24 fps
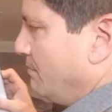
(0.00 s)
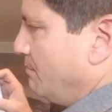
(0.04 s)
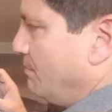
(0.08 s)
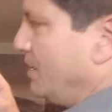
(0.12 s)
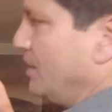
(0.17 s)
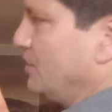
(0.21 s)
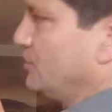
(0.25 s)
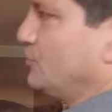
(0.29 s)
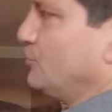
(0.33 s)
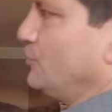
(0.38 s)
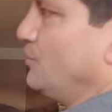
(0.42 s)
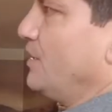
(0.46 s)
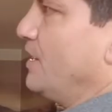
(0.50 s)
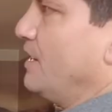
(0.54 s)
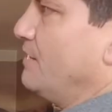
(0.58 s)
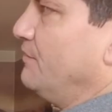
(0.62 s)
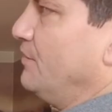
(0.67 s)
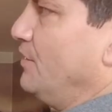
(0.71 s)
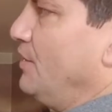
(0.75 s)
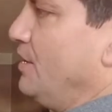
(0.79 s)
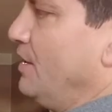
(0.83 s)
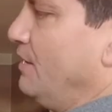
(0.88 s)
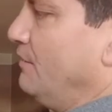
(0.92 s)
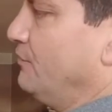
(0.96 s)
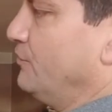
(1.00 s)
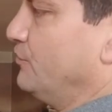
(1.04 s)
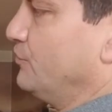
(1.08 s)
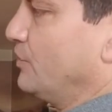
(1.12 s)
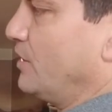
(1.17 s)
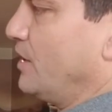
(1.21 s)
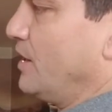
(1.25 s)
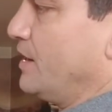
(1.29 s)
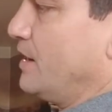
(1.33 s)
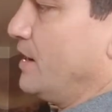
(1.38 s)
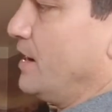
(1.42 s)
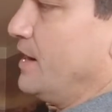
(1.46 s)
Make sure you have enough
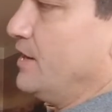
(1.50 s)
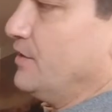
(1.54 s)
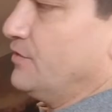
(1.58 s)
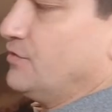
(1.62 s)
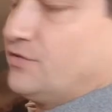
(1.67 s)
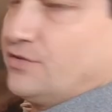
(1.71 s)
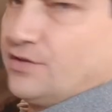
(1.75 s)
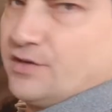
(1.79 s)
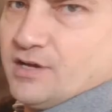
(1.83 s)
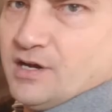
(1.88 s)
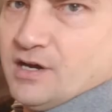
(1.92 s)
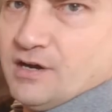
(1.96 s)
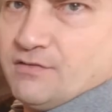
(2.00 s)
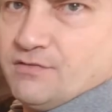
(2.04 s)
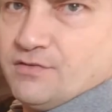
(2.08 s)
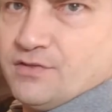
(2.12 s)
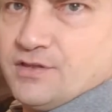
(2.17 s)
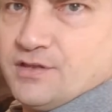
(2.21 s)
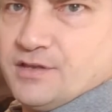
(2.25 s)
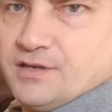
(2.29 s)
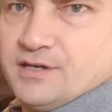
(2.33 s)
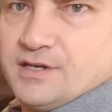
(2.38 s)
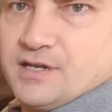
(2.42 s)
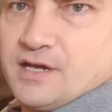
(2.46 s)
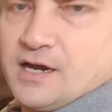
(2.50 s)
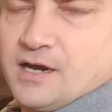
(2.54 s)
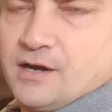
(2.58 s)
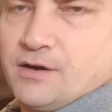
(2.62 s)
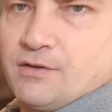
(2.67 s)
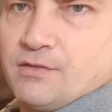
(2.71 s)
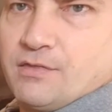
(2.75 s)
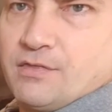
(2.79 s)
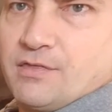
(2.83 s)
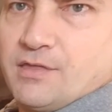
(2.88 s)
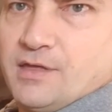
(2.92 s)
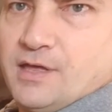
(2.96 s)
dry ice to cover the
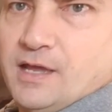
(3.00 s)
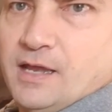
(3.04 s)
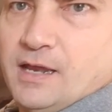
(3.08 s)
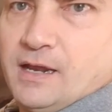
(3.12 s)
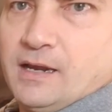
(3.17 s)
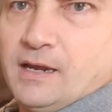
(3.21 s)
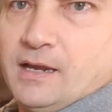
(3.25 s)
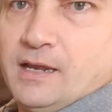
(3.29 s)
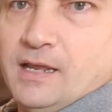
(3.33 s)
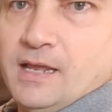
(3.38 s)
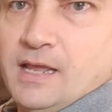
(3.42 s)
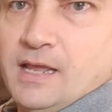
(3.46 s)
entire thing.